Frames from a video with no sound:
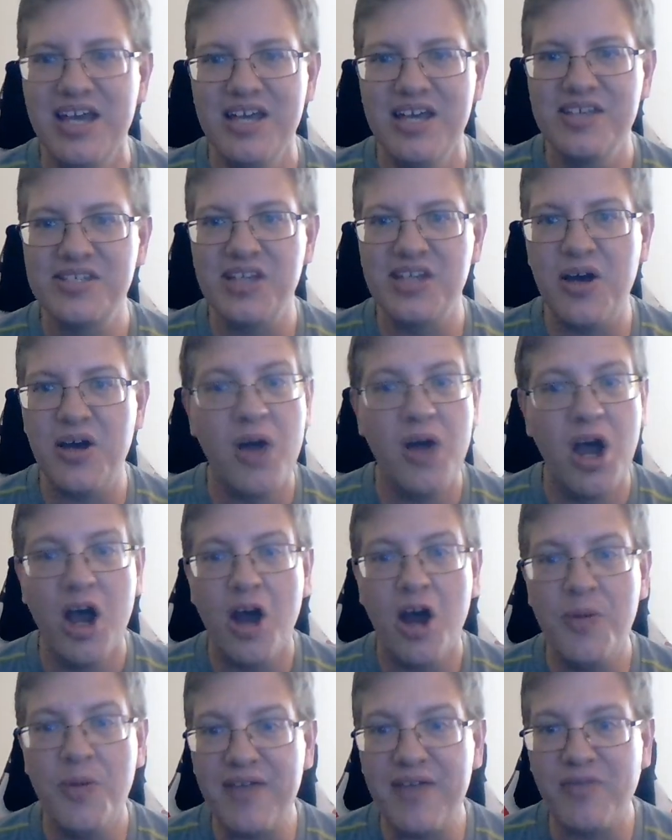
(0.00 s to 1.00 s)
So,
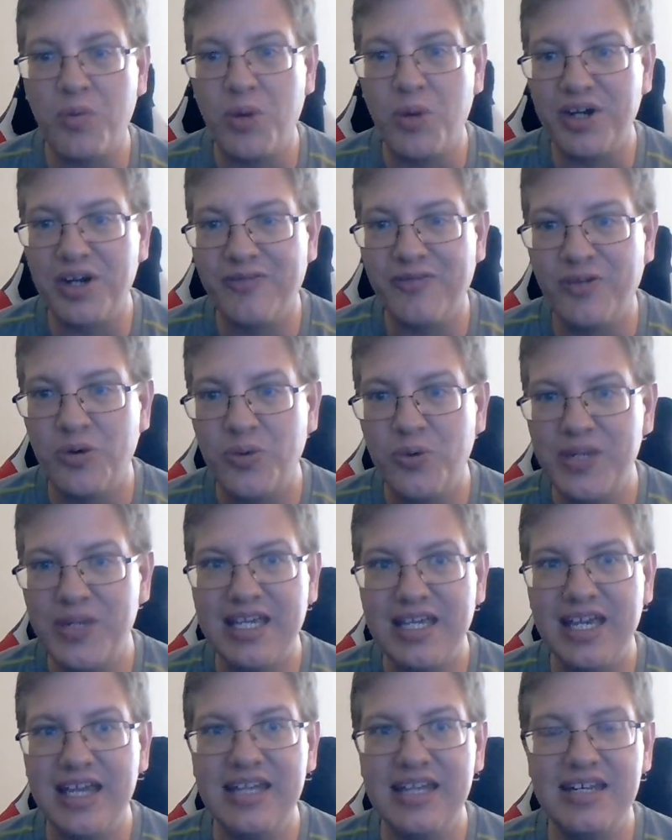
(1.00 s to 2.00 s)
hope you have a wonderful
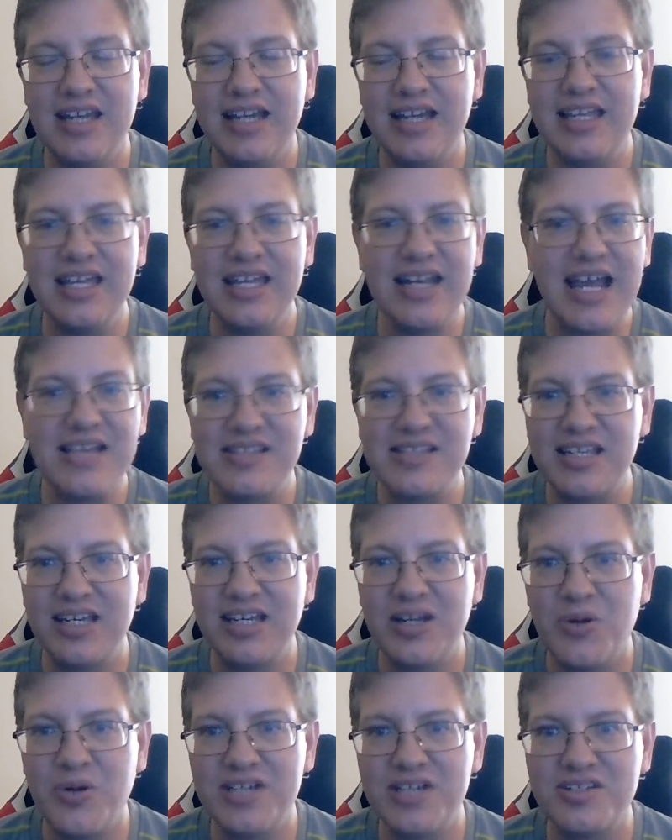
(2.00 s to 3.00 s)
weekend. Again, ask any
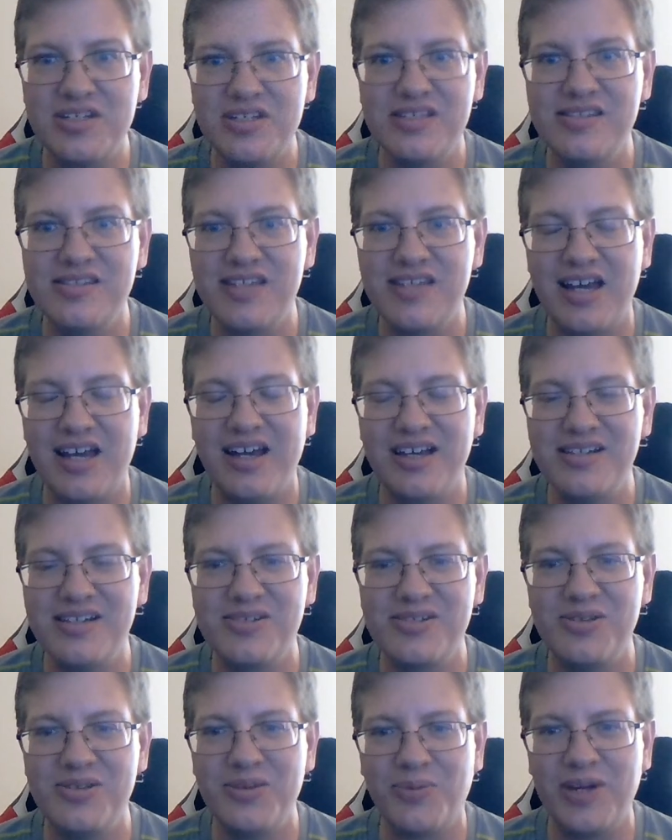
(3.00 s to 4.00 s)
questions uh,
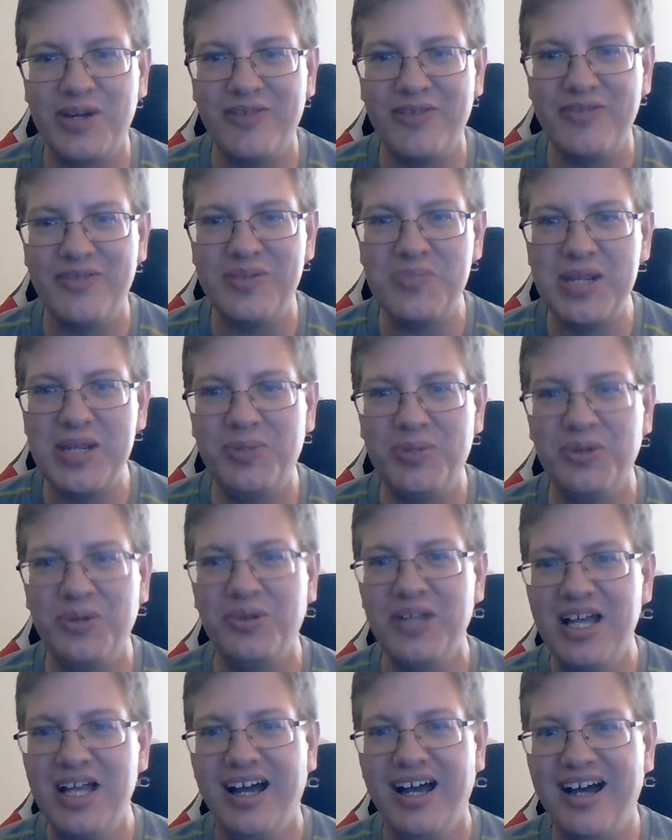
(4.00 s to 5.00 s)
to the relevant
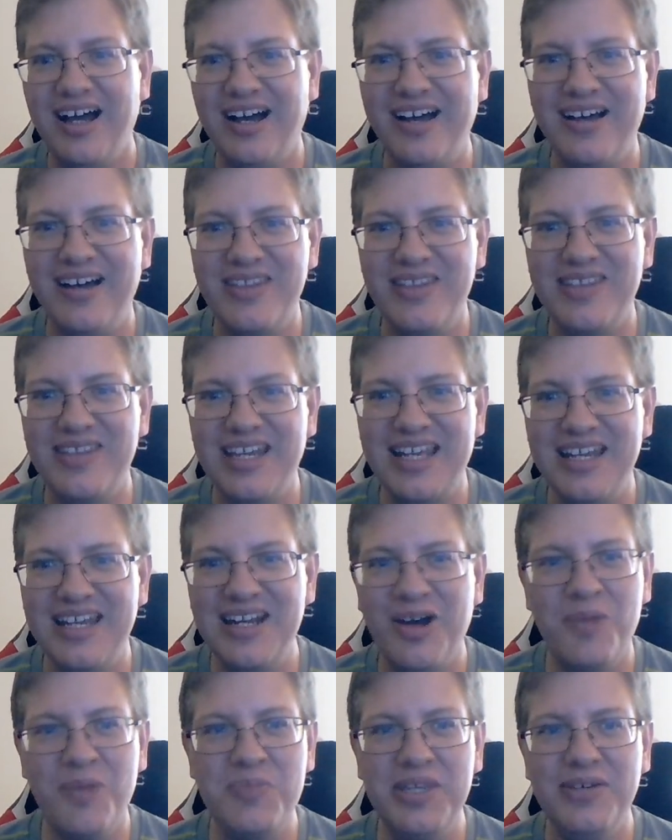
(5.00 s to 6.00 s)
people uh, that can
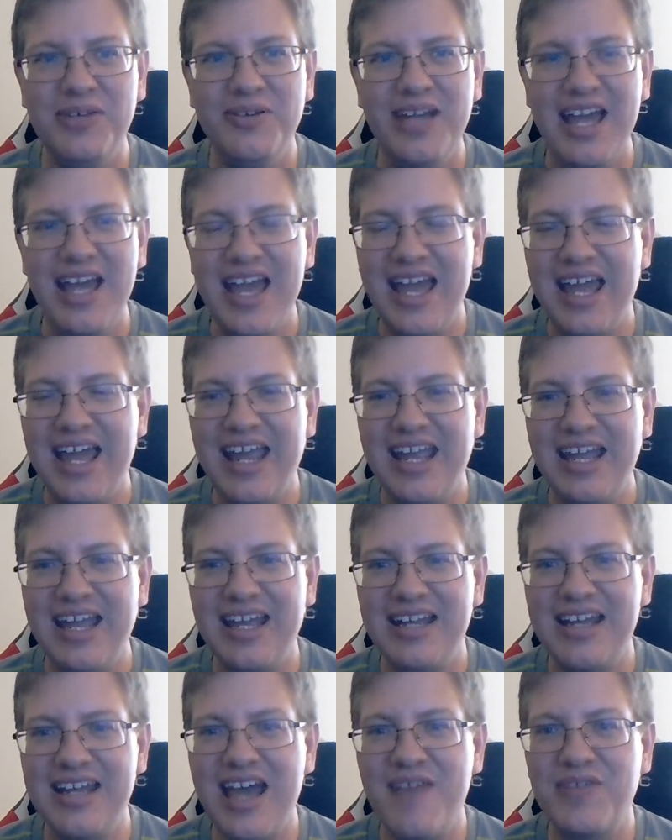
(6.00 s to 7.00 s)
help you,
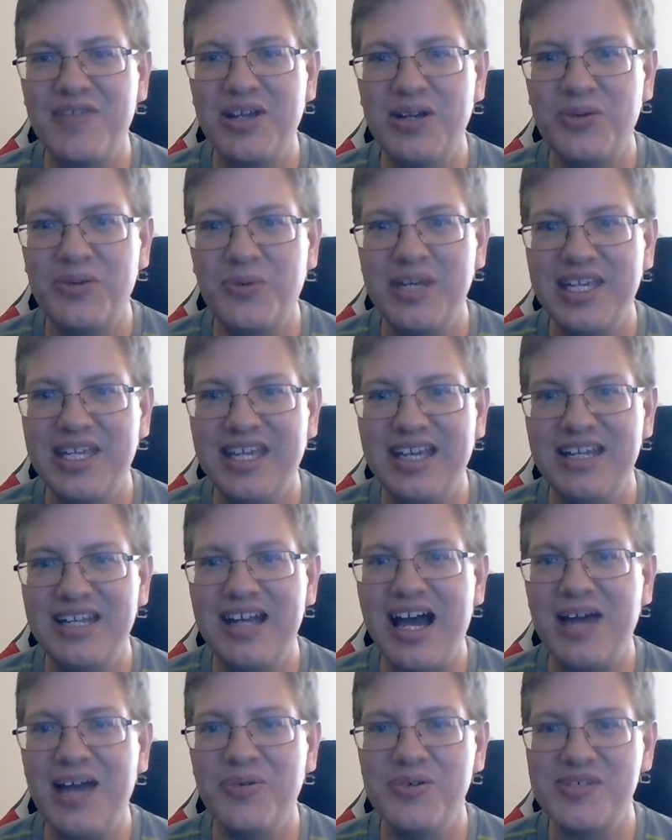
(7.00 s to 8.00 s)
and have a good weekend.
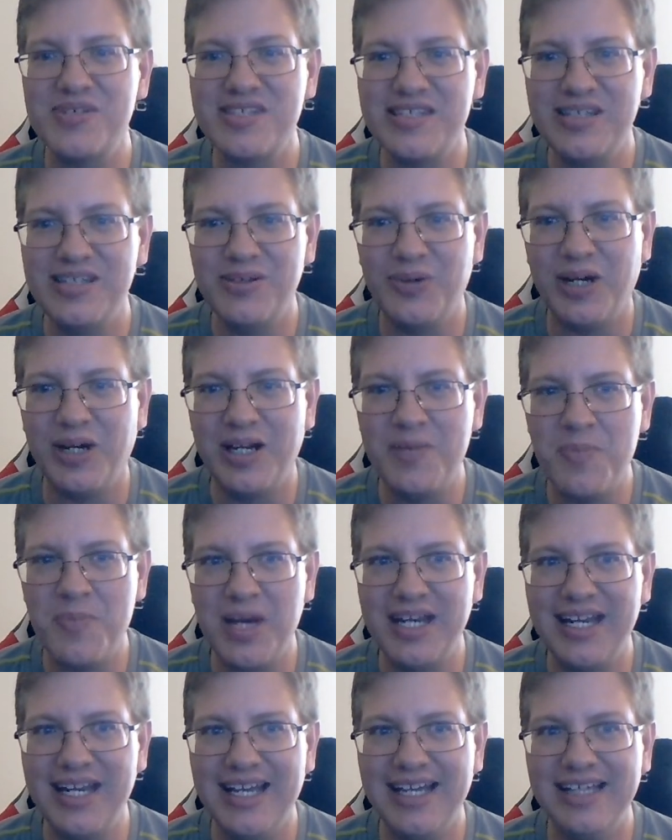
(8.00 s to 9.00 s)
I will see you on
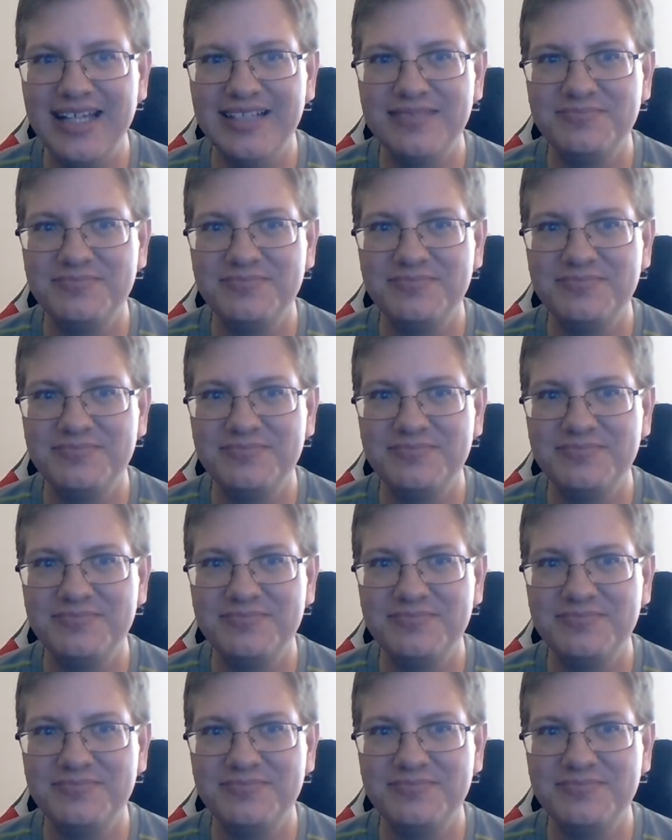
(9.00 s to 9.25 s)
Monday.